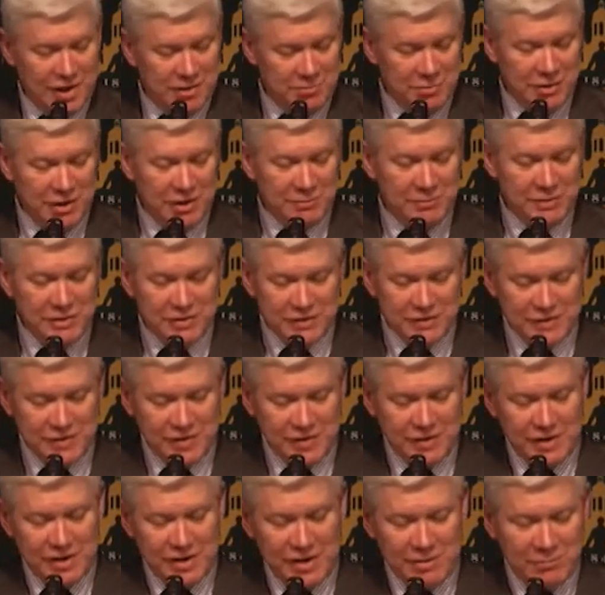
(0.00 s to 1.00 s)
But let me just
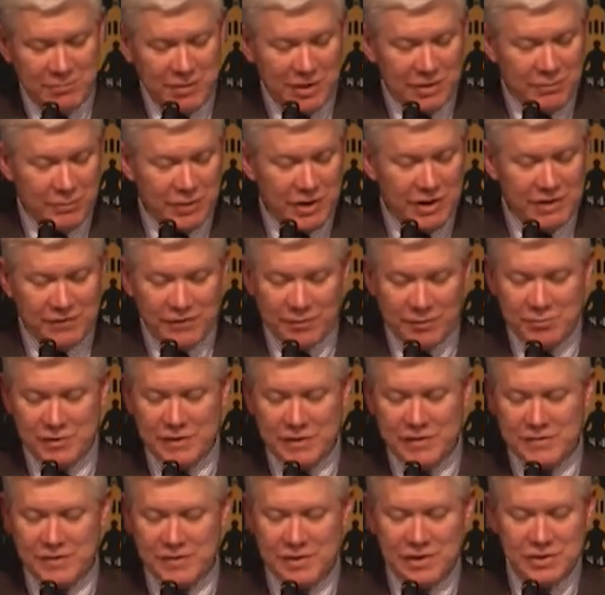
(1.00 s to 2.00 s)
say again, by way of
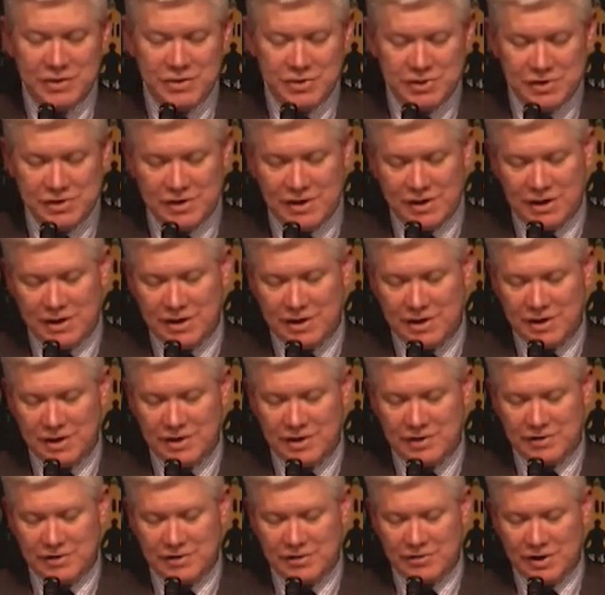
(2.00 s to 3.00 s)
appreciation uh,
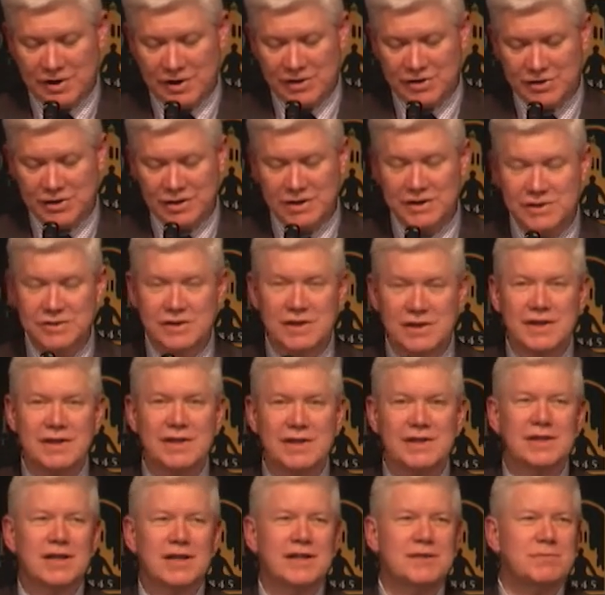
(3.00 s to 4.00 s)
and congratulation, I
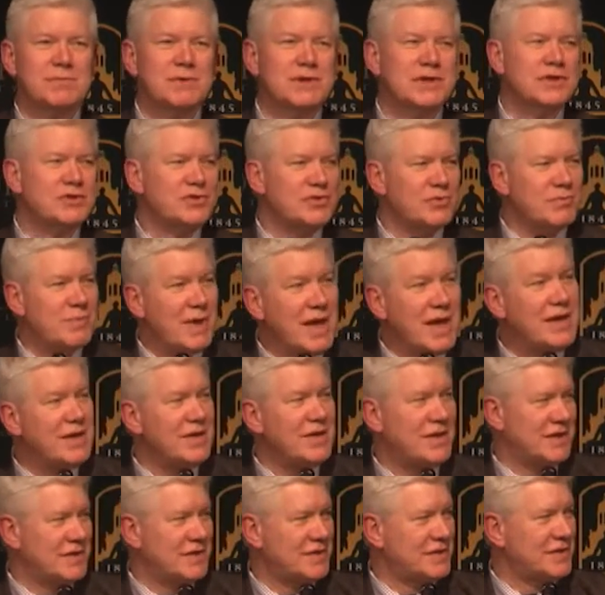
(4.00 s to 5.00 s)
think it has been a
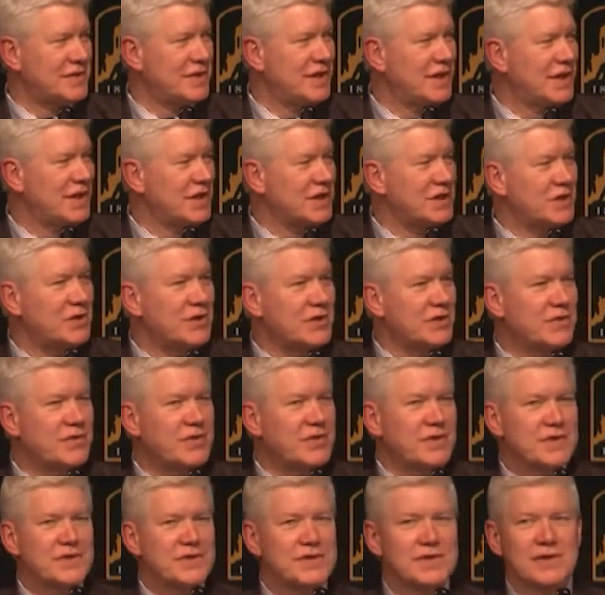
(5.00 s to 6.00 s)
tremendous
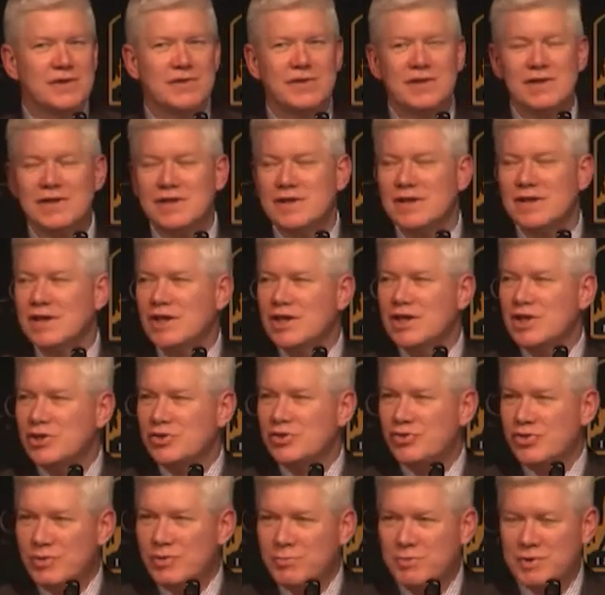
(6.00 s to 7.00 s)
conference, a great
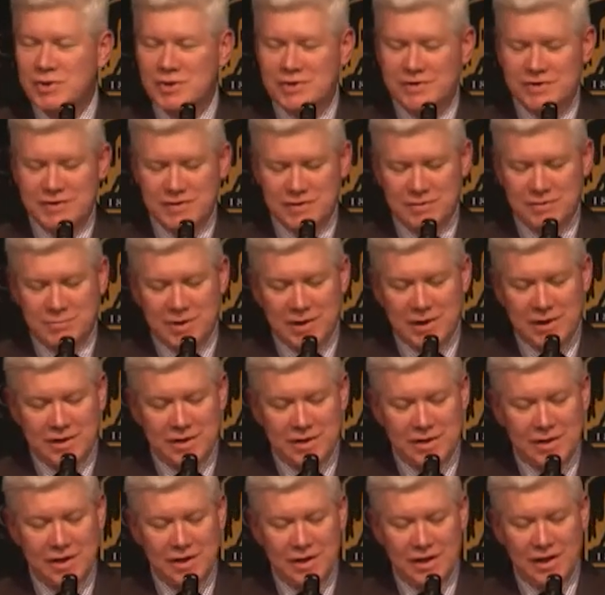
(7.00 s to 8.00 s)
tribute to
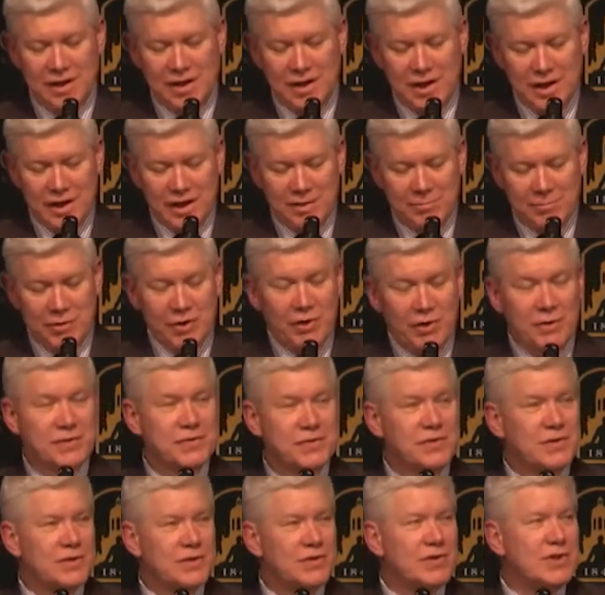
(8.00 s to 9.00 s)
Baylor, uh, but
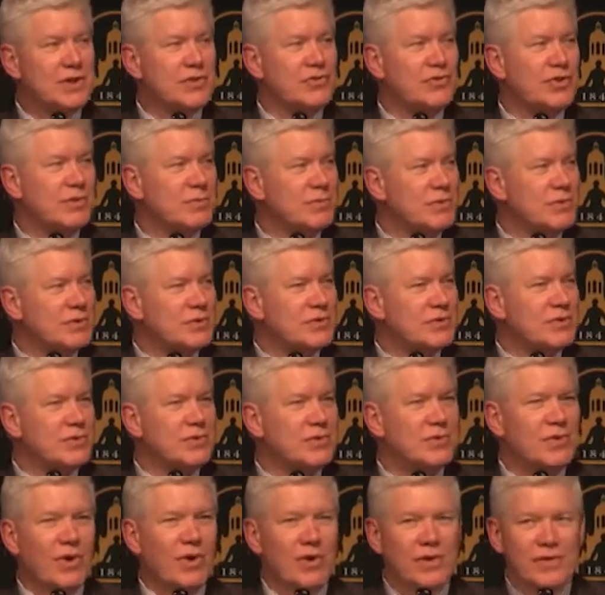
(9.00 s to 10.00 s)
also a great tribute
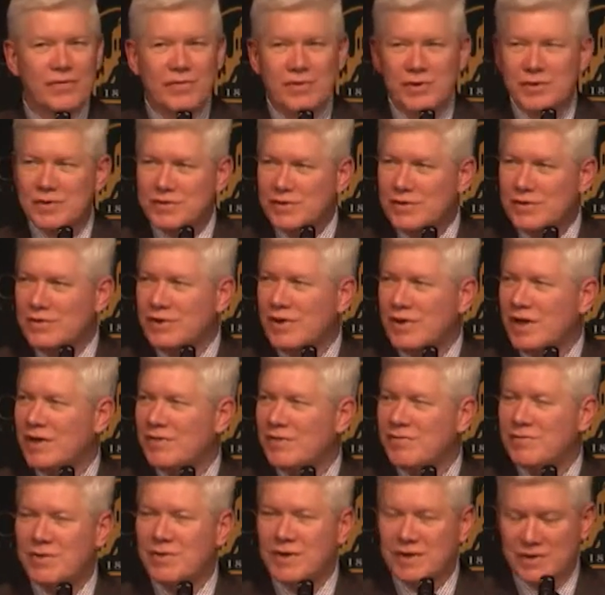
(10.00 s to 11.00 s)
to all of those who
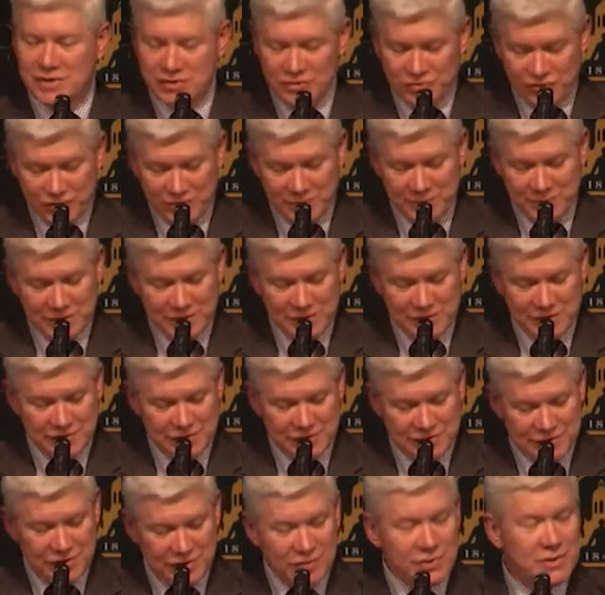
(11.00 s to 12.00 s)
have contributed
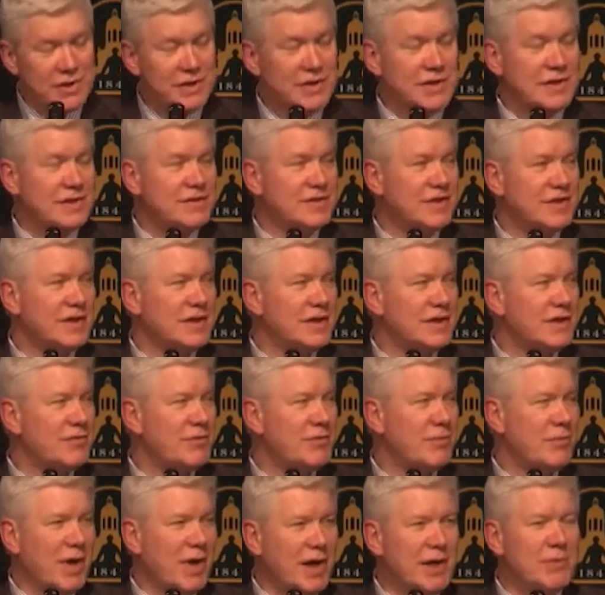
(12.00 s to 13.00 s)
to it. And certainly
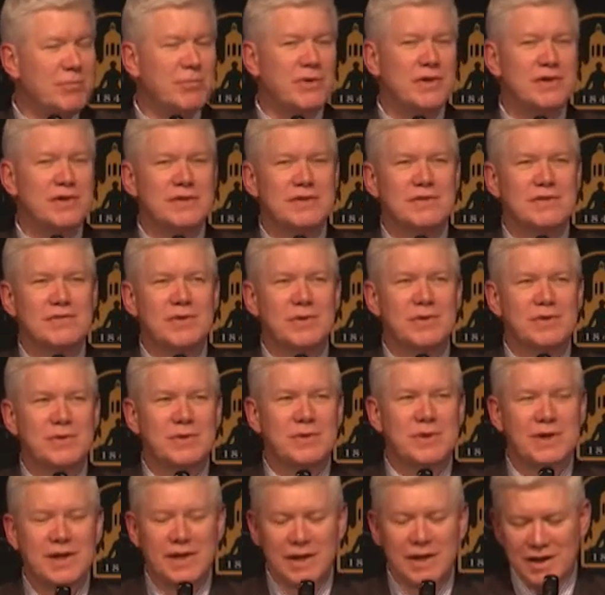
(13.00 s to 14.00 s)
from my point of
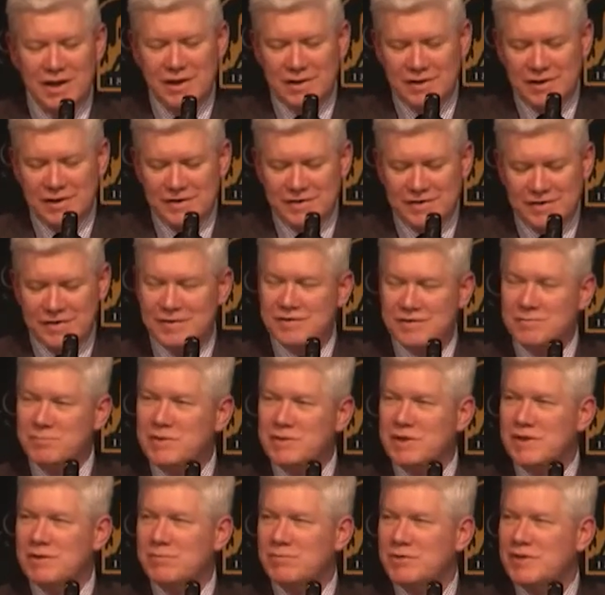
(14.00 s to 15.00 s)
view, this has
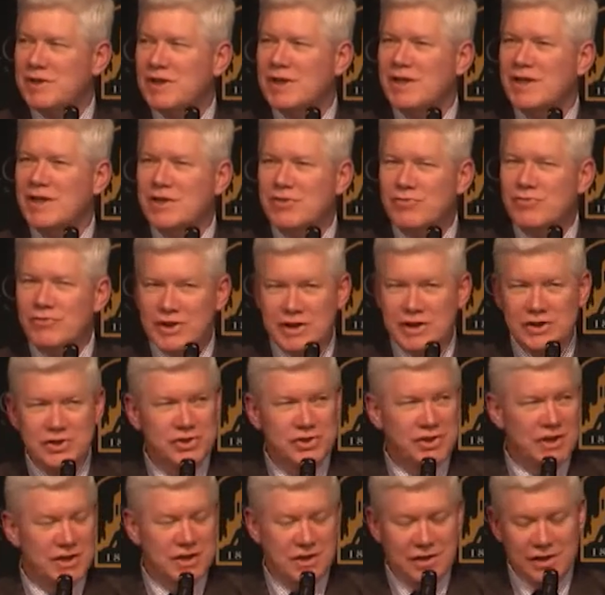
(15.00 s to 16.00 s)
been particularly
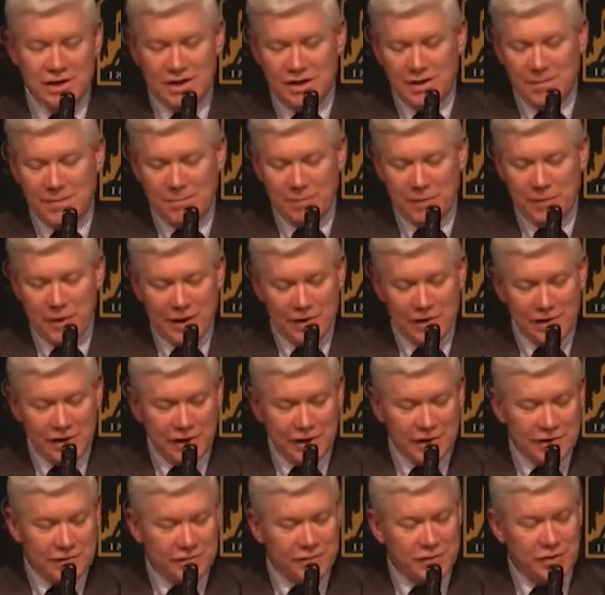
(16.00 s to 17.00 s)
enriching, um,
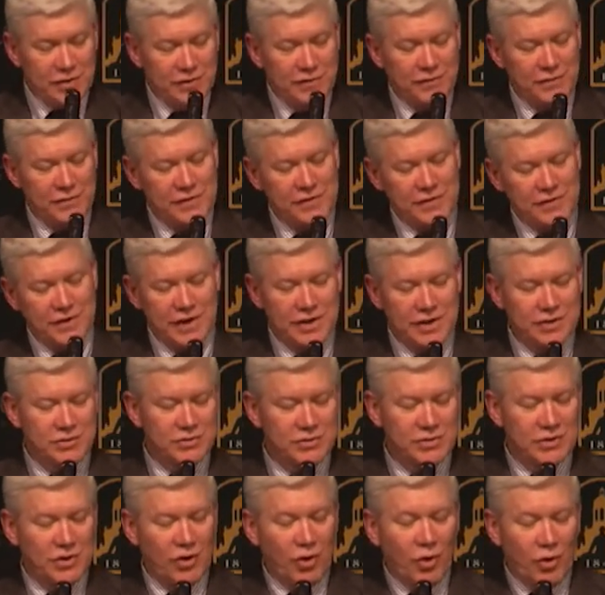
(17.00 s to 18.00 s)
kind of conference that I
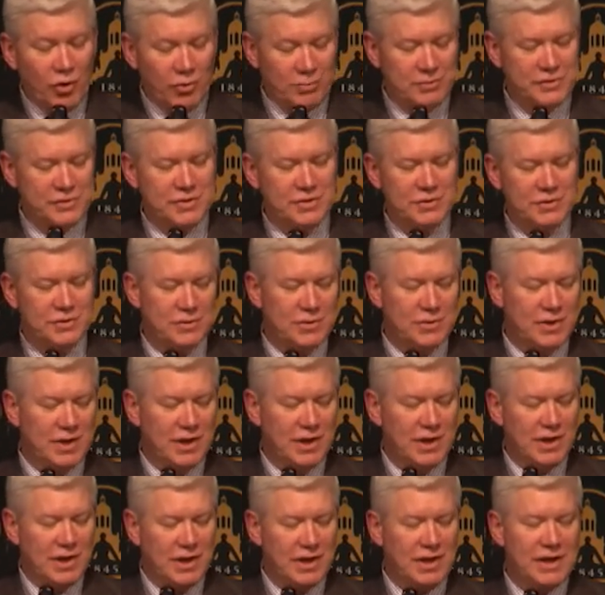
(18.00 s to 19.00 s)
couldn't hope to
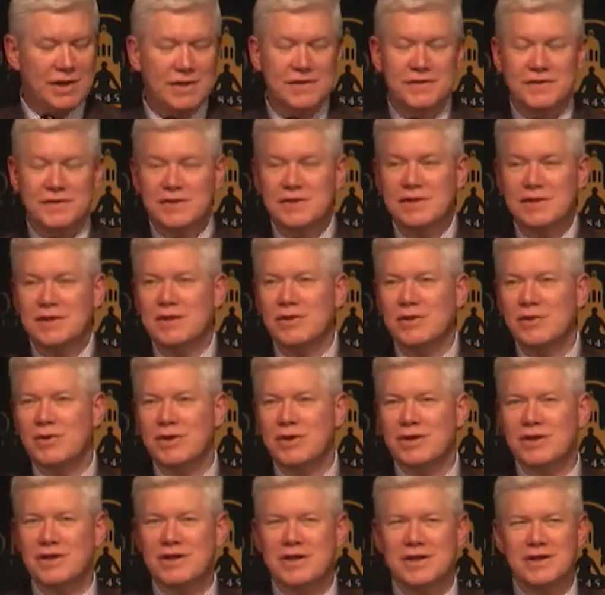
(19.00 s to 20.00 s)
uh, see
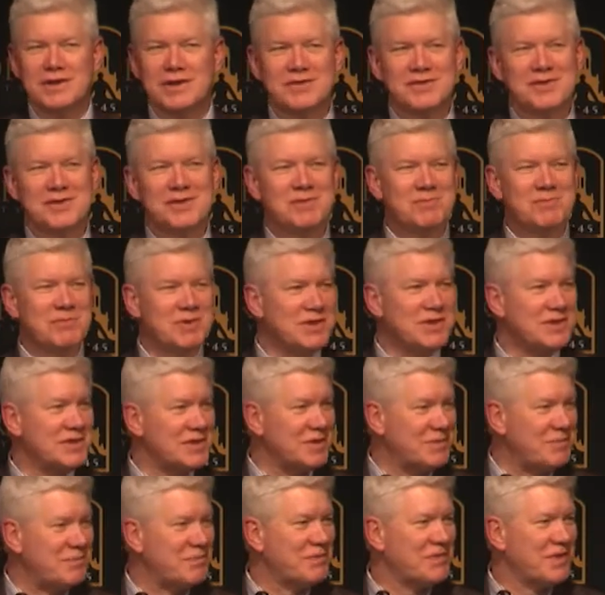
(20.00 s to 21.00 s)
organised in
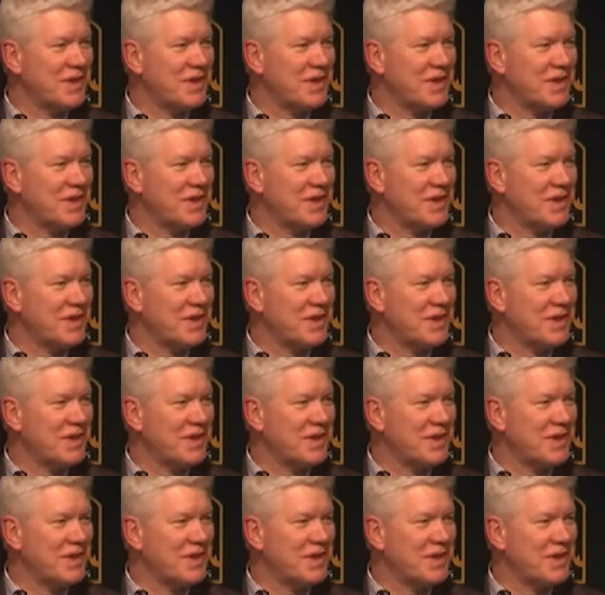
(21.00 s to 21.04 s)
Britain.